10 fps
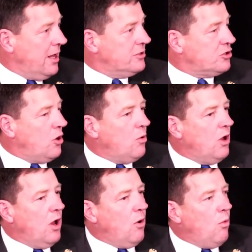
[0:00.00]

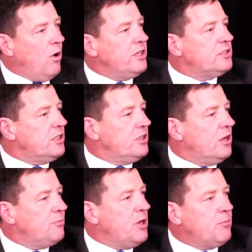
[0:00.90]
So what is it
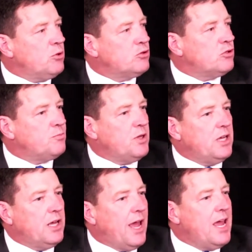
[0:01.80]
young people should
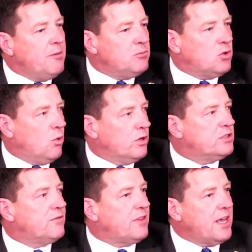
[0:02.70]
be aimed
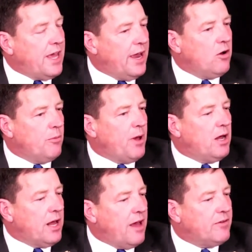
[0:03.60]
towards if they care
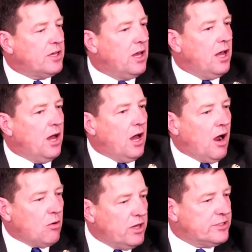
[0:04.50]
about having
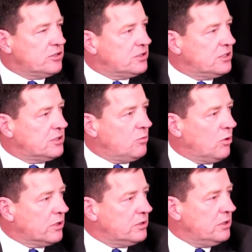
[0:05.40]
our election system work?